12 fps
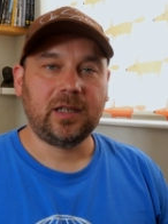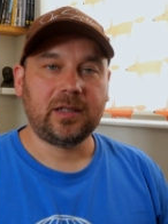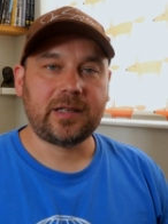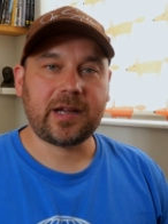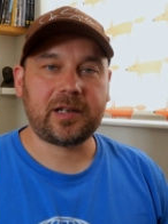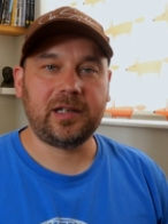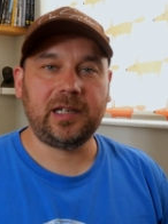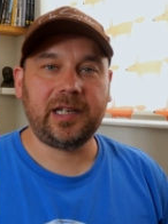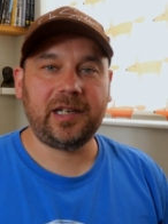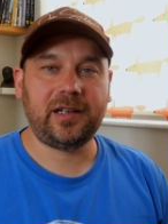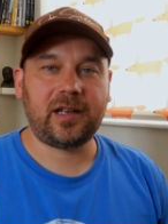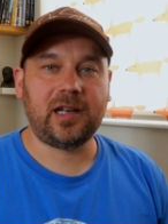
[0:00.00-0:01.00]

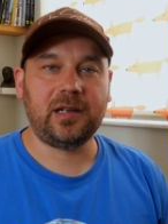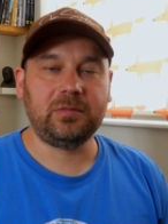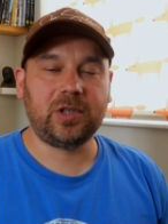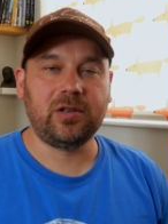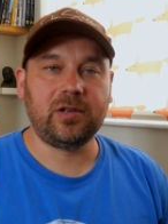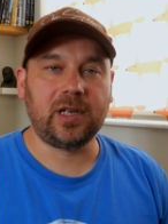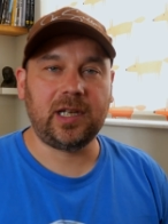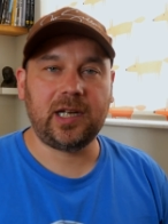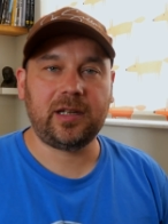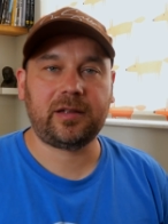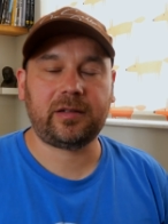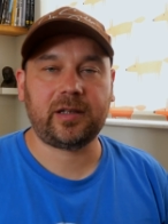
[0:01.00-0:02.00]
Secondly, Google
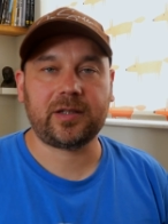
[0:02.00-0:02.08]
Earth.